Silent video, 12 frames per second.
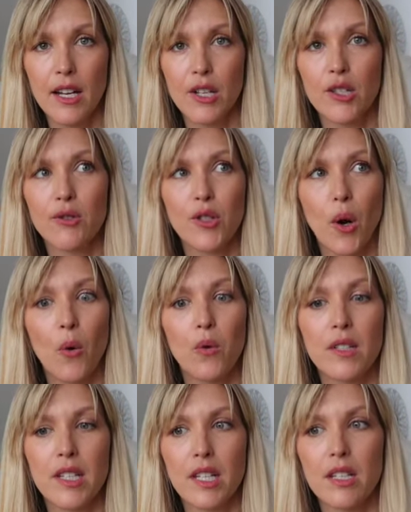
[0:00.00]
You
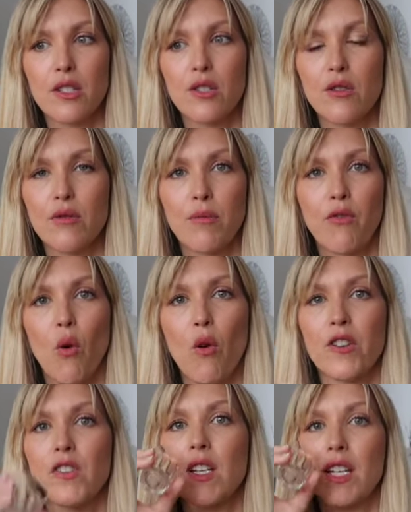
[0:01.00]
don't need to
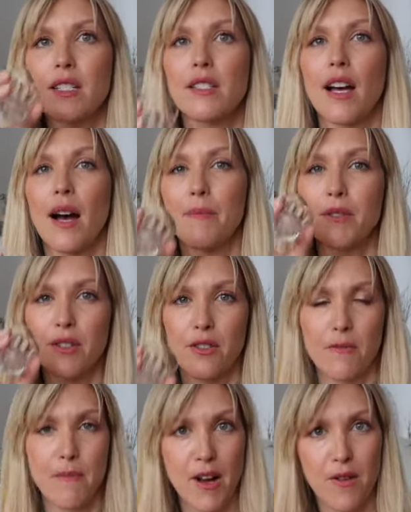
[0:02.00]
force it up to
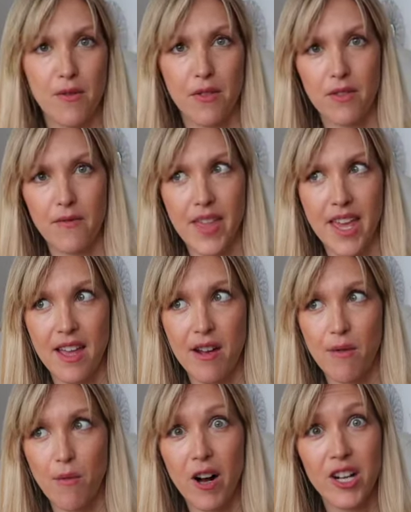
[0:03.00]
their mouth. They
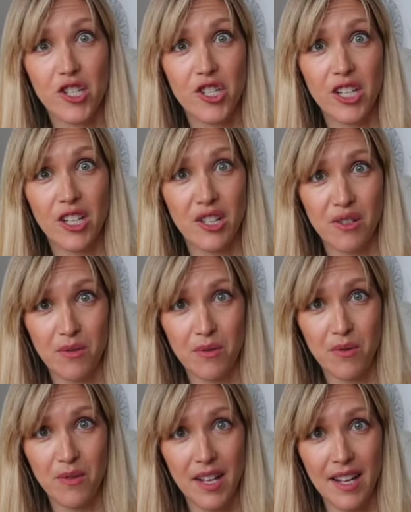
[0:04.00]
are watching
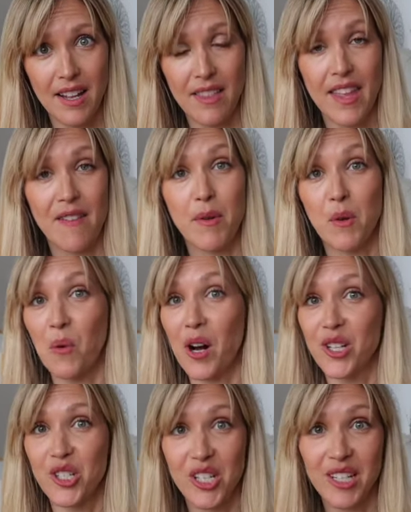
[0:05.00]
you. They have been
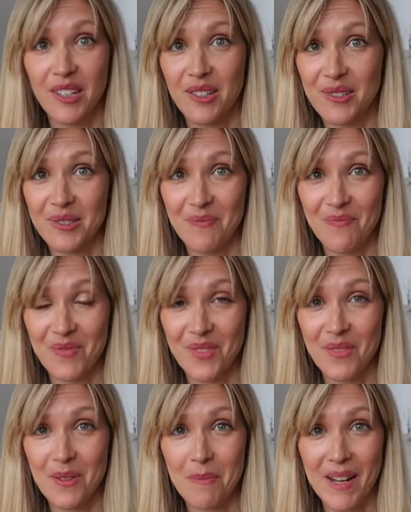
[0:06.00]
watching you
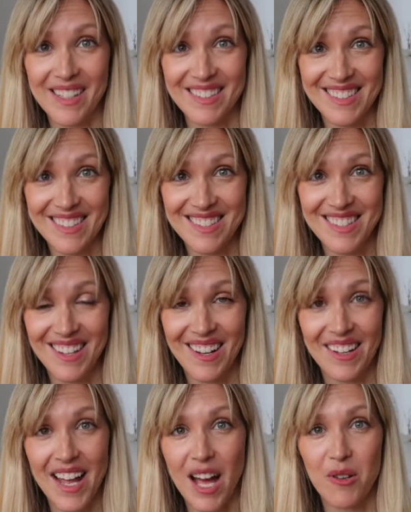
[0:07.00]
for months
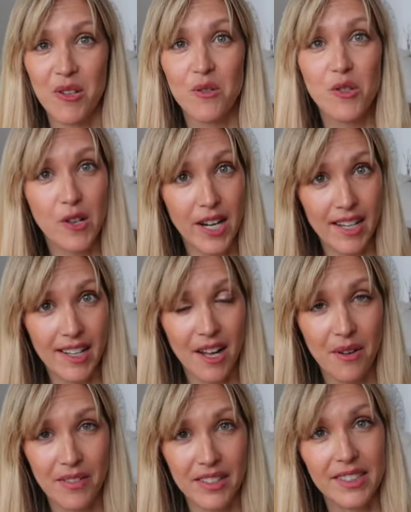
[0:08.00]
on how you drink
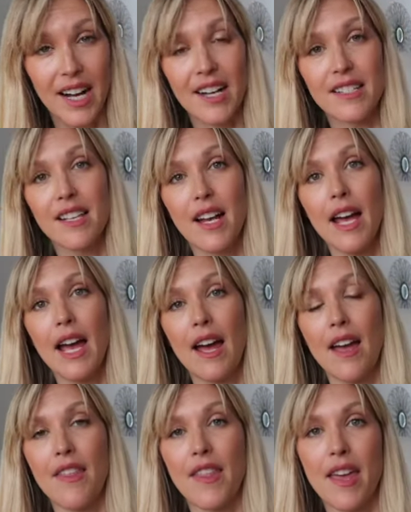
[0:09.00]
out of a glass,
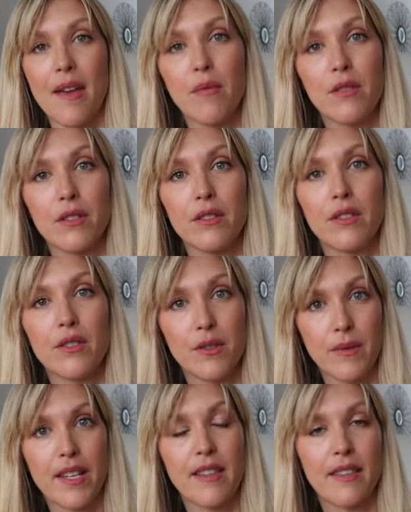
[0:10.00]
and they will
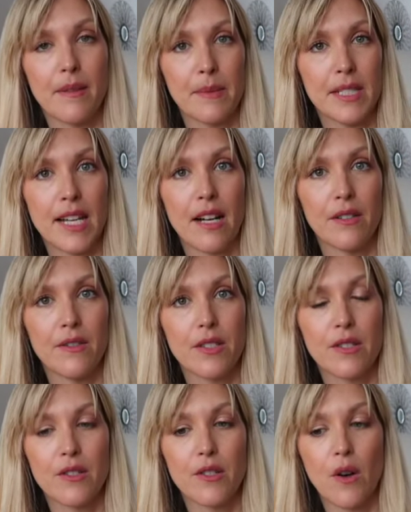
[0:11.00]
do it
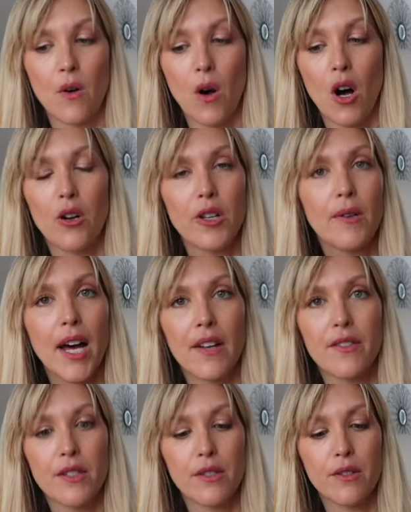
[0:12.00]
themselves. So all you
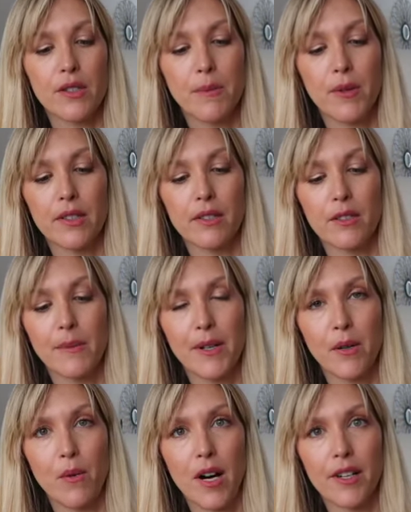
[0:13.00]
have to do is put a little bit
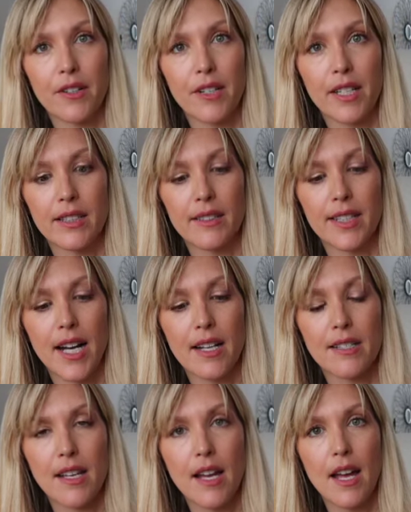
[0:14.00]
of water in the
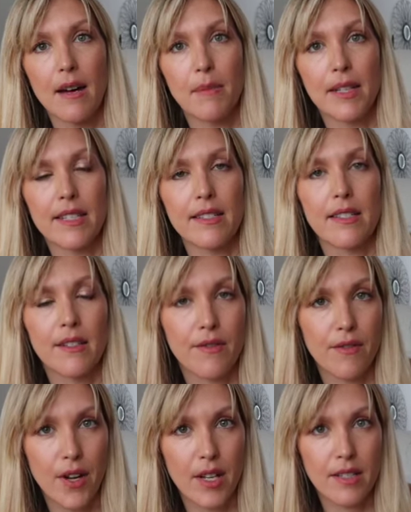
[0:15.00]
glass, place it in
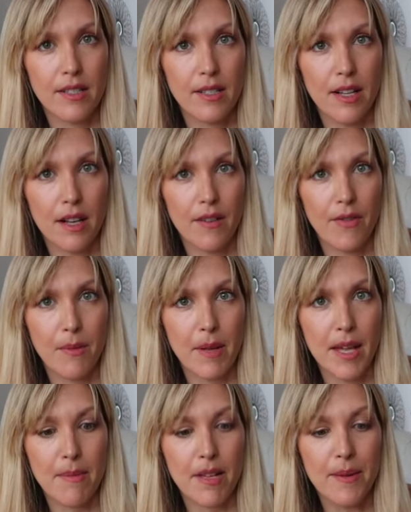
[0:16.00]
front of the
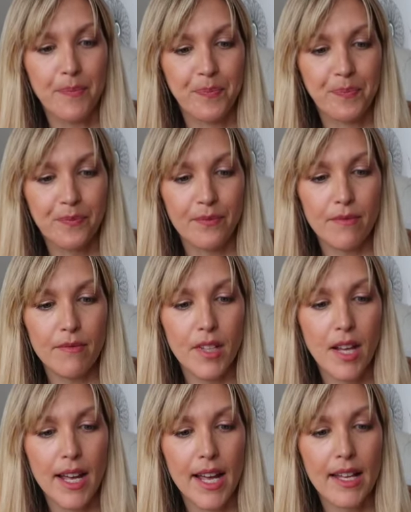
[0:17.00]
baby,
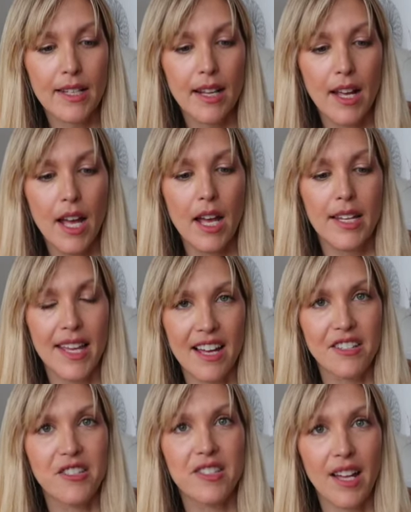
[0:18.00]
and
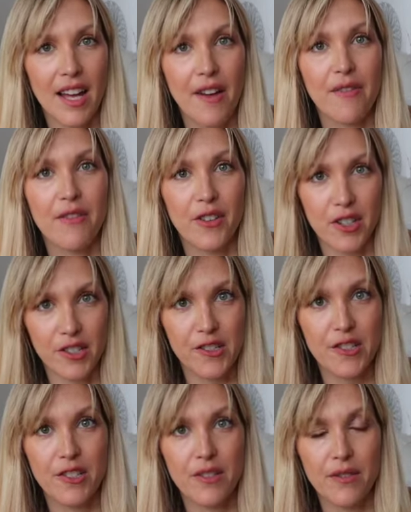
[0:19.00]
yes, at
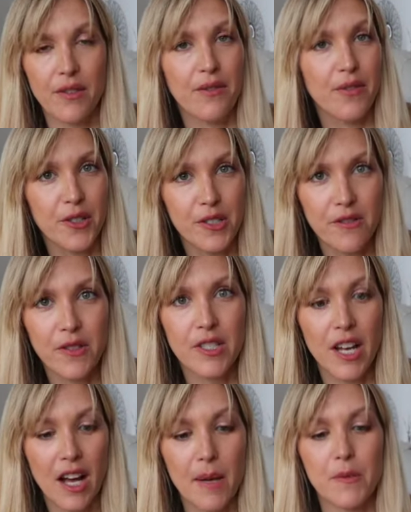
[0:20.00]
first, the first few
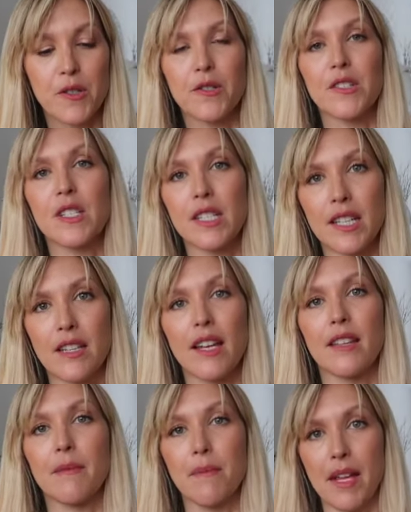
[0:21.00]
times, you'll see
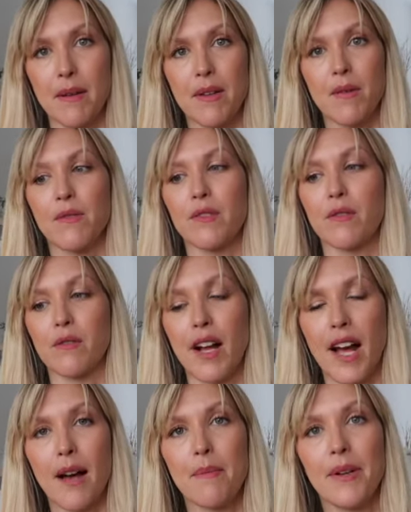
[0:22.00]
that the baby will
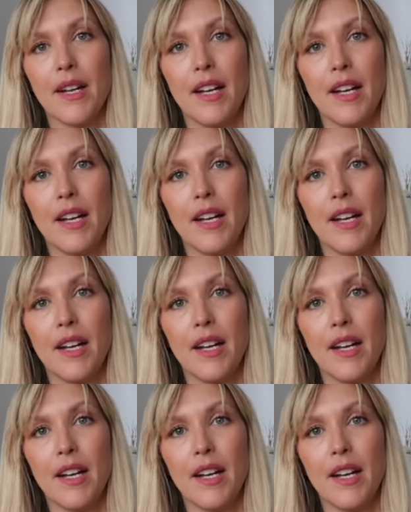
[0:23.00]
grab